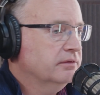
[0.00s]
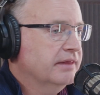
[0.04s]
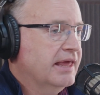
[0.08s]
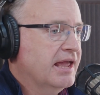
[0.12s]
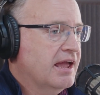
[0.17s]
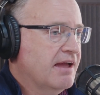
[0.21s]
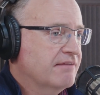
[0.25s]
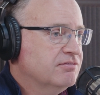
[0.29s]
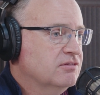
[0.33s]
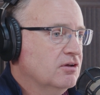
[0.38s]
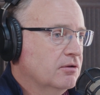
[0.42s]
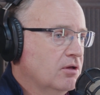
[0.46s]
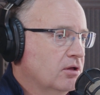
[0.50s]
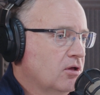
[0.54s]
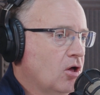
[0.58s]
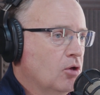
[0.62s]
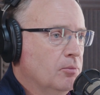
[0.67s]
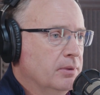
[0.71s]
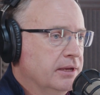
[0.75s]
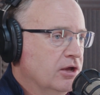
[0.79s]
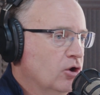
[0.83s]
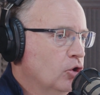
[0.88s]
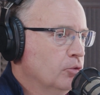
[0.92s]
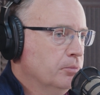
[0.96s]
They have to
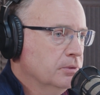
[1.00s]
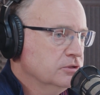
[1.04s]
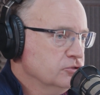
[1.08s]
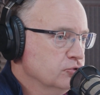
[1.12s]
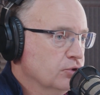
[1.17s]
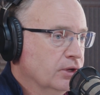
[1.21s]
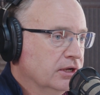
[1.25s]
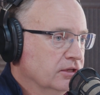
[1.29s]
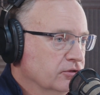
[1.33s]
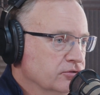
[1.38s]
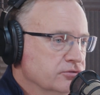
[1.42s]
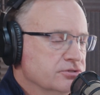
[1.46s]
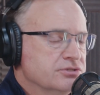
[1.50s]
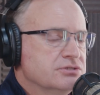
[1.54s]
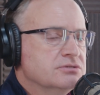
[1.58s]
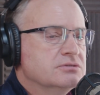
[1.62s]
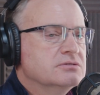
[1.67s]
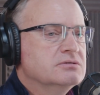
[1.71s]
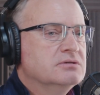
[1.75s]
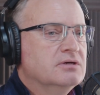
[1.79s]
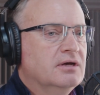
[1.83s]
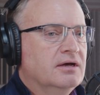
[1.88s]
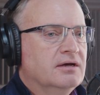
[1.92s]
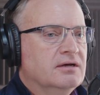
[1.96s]
all be open trailers.
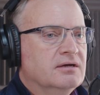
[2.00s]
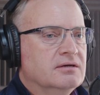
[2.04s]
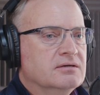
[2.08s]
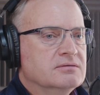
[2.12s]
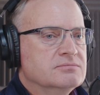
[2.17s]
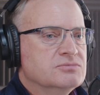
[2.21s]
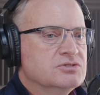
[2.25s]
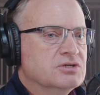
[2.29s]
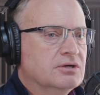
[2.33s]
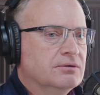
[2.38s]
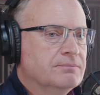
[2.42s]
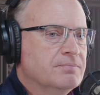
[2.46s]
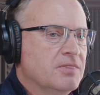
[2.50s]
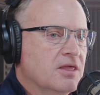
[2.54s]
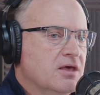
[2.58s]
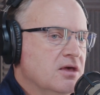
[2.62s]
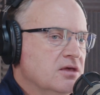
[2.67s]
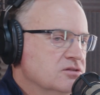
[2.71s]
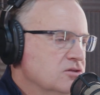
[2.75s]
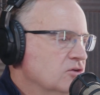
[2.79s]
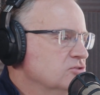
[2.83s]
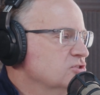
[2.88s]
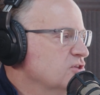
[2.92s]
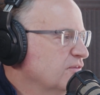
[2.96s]
So
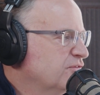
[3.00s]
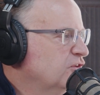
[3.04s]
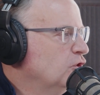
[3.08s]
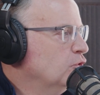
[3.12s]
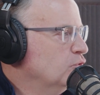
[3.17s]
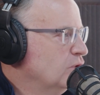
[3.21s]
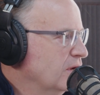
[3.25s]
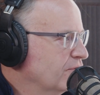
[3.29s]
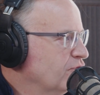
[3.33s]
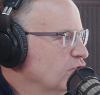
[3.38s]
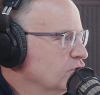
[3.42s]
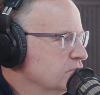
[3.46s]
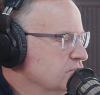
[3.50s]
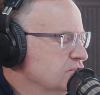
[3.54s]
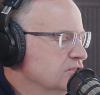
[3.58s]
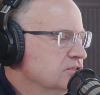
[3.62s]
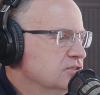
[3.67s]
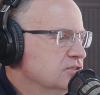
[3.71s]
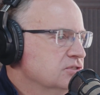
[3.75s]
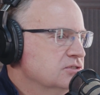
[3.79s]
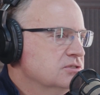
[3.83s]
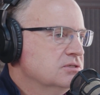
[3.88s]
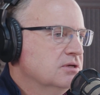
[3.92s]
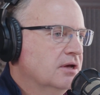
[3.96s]
there's a few
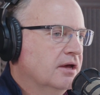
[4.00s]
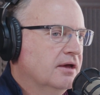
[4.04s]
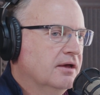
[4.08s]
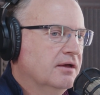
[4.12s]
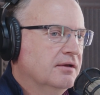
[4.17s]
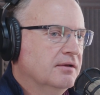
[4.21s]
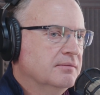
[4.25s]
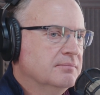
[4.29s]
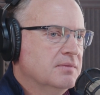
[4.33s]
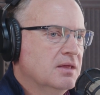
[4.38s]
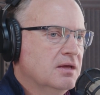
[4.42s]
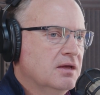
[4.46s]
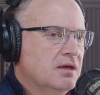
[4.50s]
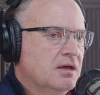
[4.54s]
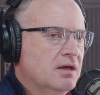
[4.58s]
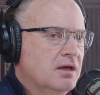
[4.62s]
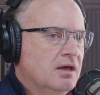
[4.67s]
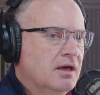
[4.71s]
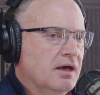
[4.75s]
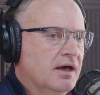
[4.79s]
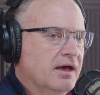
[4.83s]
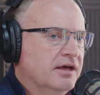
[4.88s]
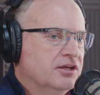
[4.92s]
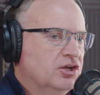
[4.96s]
differences.
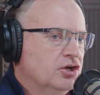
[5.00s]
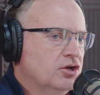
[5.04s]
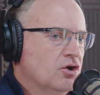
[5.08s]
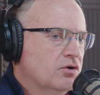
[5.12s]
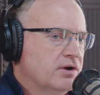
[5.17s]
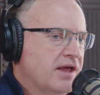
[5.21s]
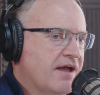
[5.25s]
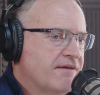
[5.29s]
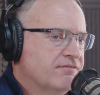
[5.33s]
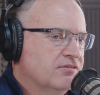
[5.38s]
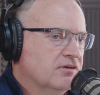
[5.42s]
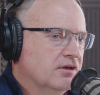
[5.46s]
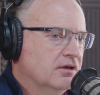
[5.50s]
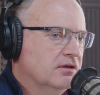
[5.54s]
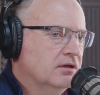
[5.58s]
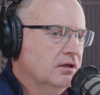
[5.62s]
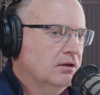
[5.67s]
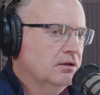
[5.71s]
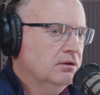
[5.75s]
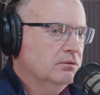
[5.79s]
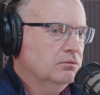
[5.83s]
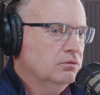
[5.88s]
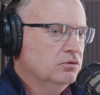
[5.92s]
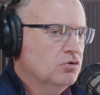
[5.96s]
You don't have
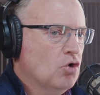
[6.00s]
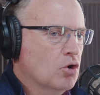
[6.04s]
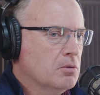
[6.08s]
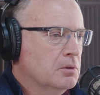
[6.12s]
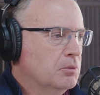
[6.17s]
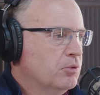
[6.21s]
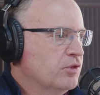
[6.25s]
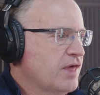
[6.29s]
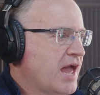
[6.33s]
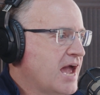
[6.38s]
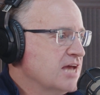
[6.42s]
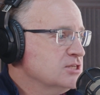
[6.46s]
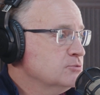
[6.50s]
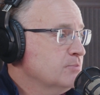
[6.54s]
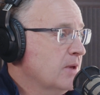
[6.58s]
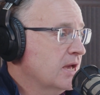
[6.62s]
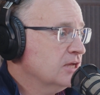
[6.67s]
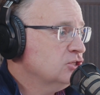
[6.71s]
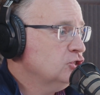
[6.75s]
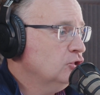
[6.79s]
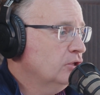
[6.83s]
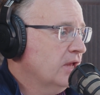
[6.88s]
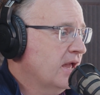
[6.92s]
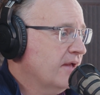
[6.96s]
to, normally with
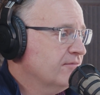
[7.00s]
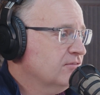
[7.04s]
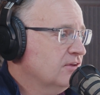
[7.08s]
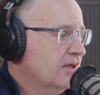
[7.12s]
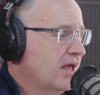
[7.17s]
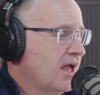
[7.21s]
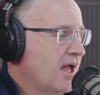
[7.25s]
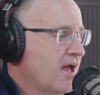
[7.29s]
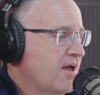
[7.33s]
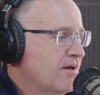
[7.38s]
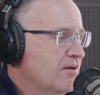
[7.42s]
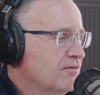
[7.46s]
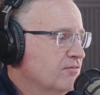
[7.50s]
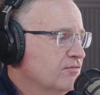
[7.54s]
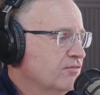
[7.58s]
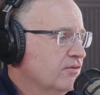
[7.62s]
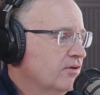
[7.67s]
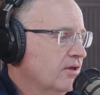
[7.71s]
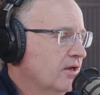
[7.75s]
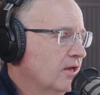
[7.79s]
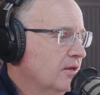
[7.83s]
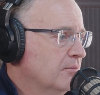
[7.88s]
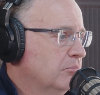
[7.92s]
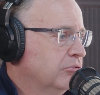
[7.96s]
hazmat, you'd have to have
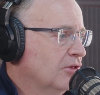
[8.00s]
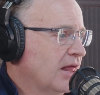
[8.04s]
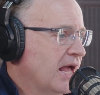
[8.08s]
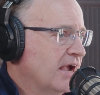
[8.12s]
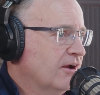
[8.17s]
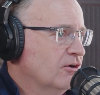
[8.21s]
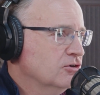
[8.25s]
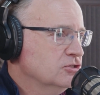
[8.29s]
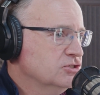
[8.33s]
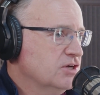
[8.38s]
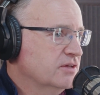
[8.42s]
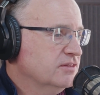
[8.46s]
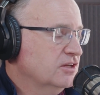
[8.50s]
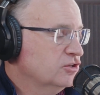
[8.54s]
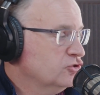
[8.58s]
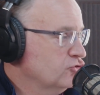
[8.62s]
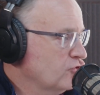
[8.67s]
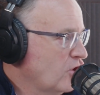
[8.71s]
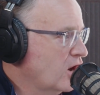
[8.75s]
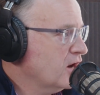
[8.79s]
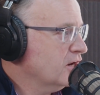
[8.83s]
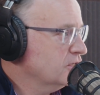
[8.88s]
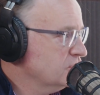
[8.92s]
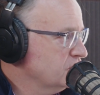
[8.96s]
placards on the
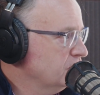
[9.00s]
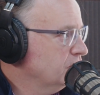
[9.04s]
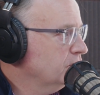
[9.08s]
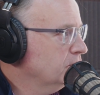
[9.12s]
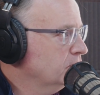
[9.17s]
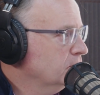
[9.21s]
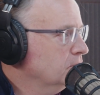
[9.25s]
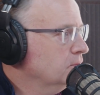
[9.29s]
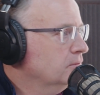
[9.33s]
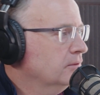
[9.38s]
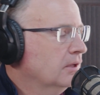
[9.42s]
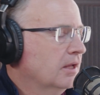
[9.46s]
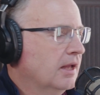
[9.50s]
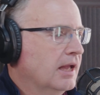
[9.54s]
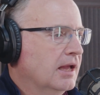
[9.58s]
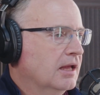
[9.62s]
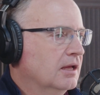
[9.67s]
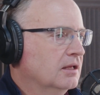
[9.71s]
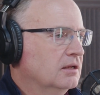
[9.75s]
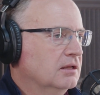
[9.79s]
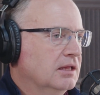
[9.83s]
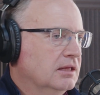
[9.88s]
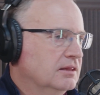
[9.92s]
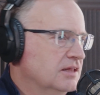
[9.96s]
truck too.
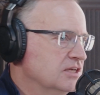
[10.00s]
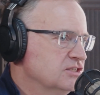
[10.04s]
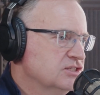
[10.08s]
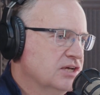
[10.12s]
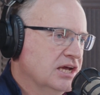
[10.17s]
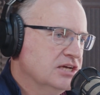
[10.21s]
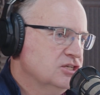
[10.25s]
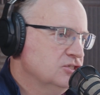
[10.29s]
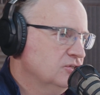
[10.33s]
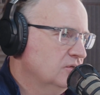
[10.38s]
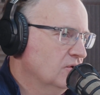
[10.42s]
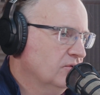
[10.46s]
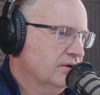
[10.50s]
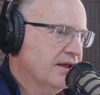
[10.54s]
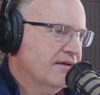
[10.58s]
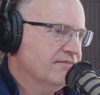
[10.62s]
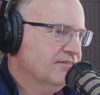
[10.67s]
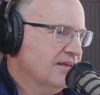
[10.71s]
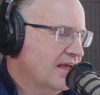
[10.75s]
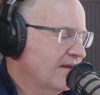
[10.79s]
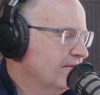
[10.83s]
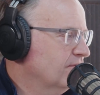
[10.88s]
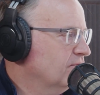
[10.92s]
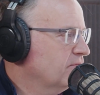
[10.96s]
And in this case, you don't
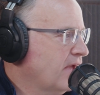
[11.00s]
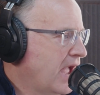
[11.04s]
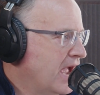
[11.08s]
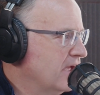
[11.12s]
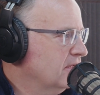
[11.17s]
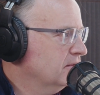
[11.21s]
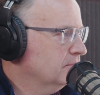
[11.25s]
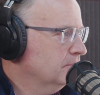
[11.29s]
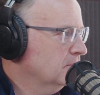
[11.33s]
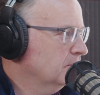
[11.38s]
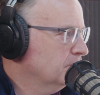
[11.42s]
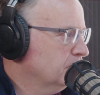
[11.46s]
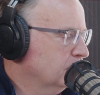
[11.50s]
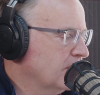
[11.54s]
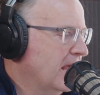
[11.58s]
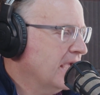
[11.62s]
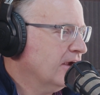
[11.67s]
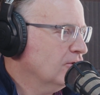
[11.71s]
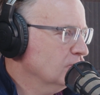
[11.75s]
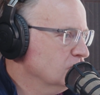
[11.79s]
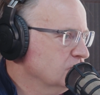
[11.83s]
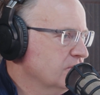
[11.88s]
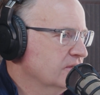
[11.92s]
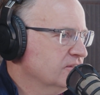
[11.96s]
have to have
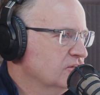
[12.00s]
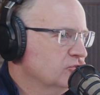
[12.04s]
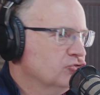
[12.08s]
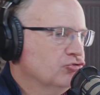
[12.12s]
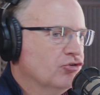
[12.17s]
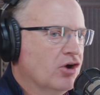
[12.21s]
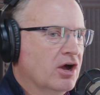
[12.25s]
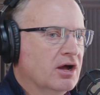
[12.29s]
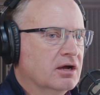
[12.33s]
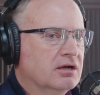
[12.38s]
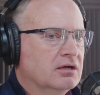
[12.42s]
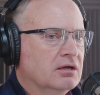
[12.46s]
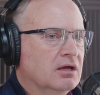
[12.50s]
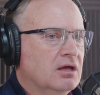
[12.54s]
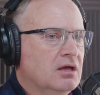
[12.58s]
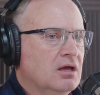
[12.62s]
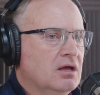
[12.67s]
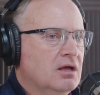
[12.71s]
placards on the truck.